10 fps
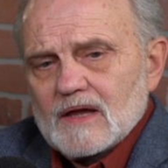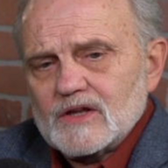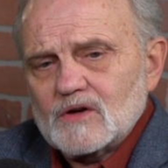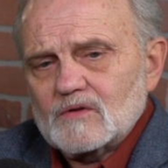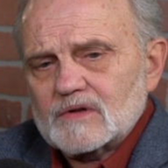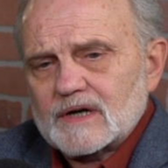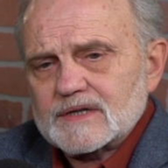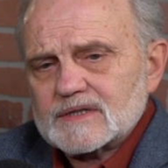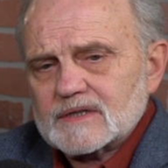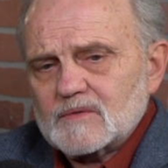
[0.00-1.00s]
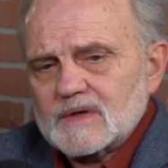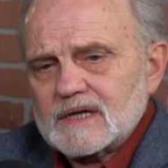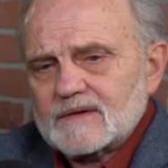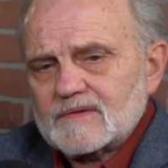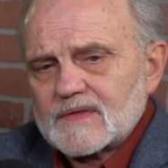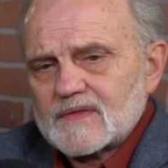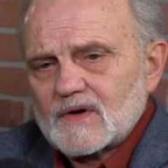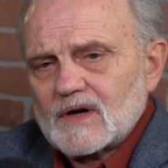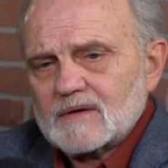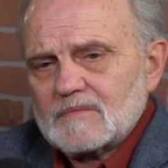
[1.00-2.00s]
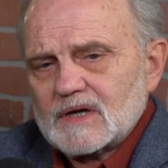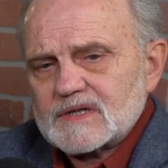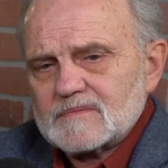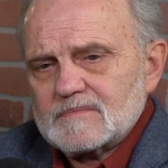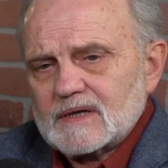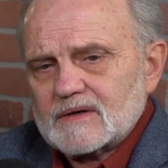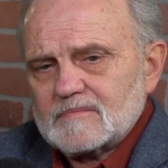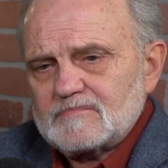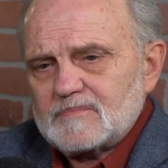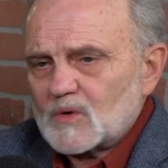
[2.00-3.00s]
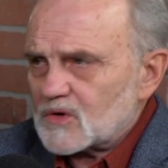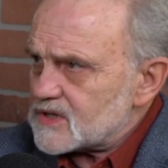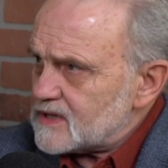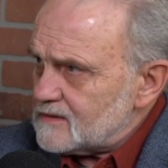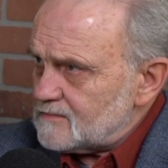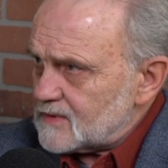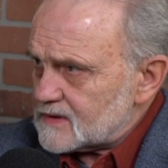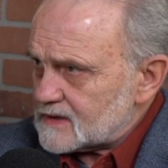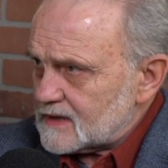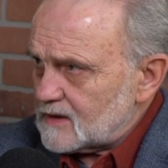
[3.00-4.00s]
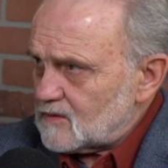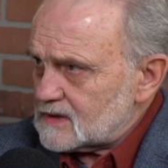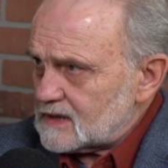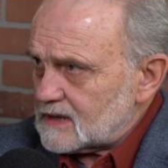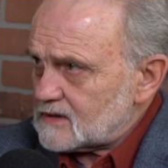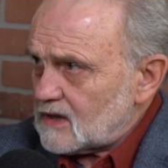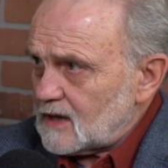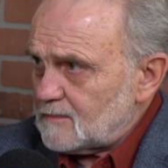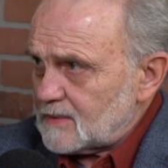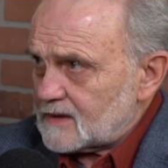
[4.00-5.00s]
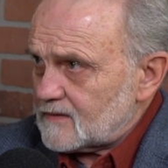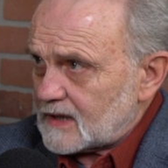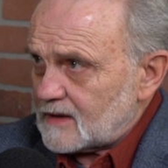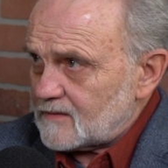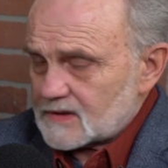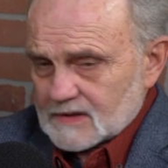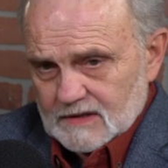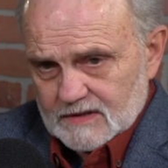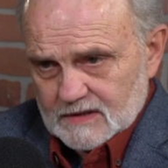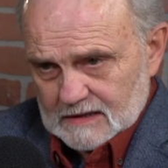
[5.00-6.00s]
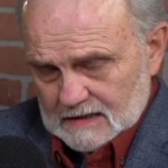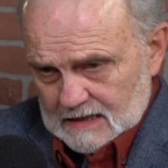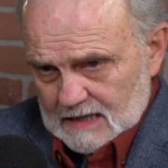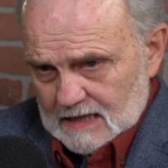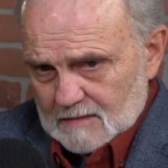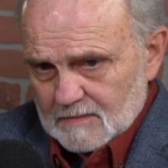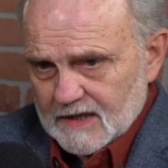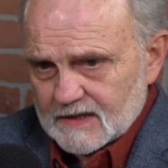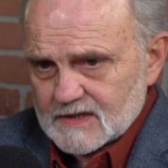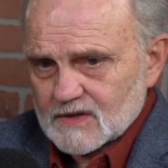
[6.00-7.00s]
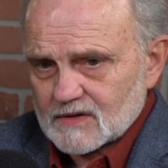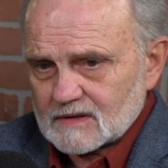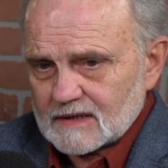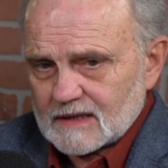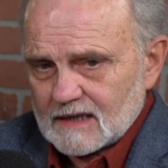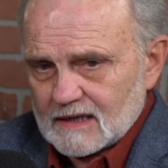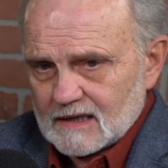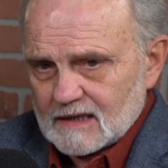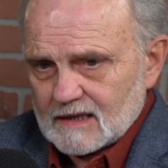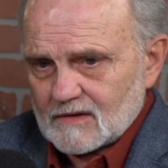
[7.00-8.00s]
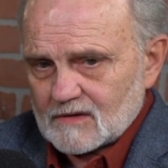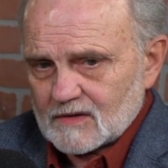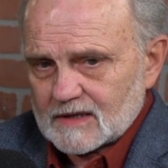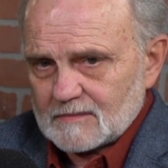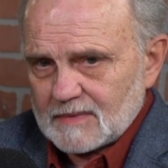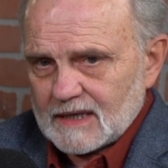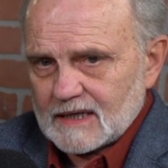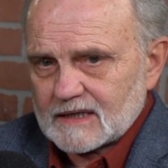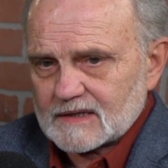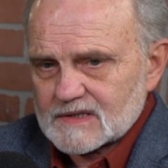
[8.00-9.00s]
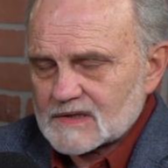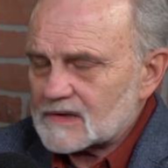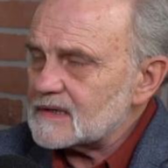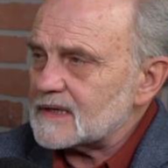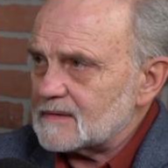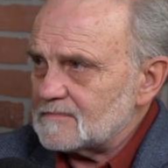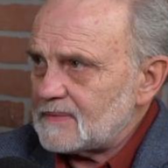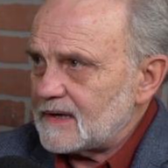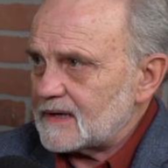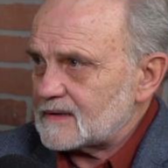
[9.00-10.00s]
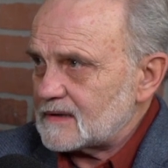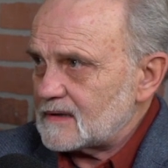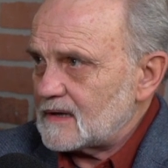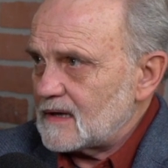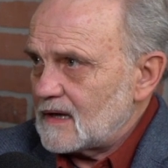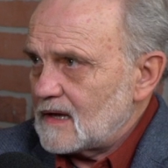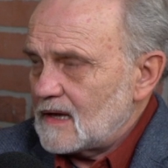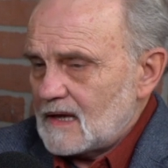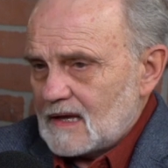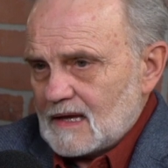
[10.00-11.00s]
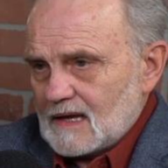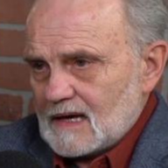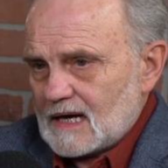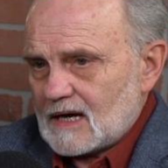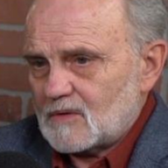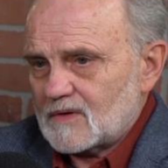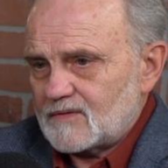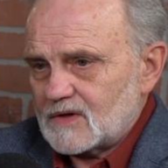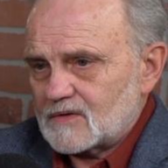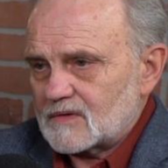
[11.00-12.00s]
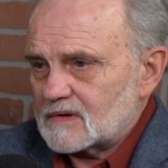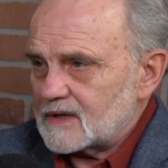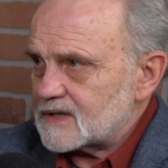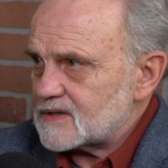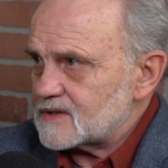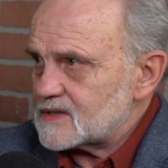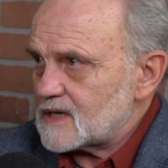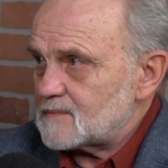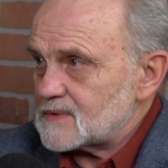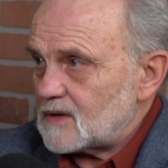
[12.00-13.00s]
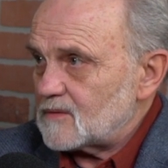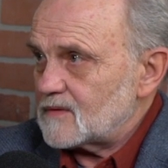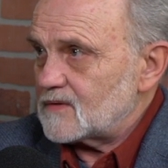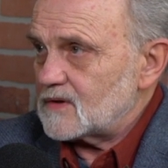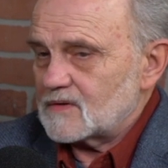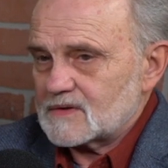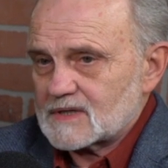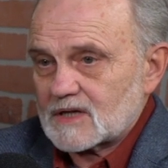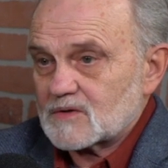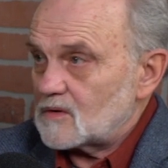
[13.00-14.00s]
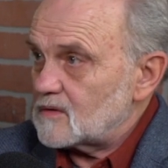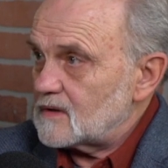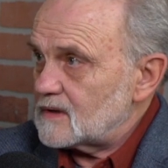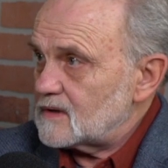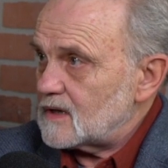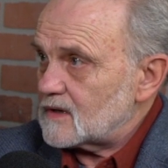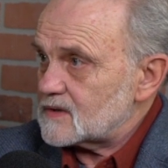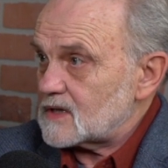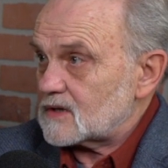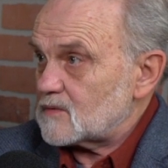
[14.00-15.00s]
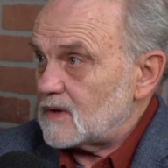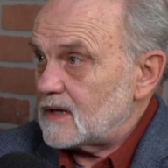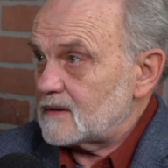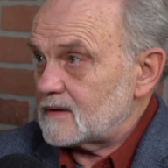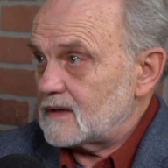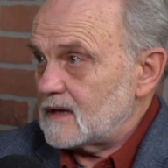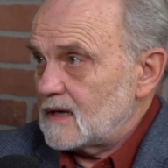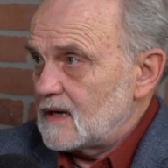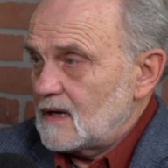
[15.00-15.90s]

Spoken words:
You know, largely, we never thought much about abortion, per se. It wasn't a topic of conversation. But it certainly, looking back, it certainly impacted how we viewed relationships, how we viewed our sexuality.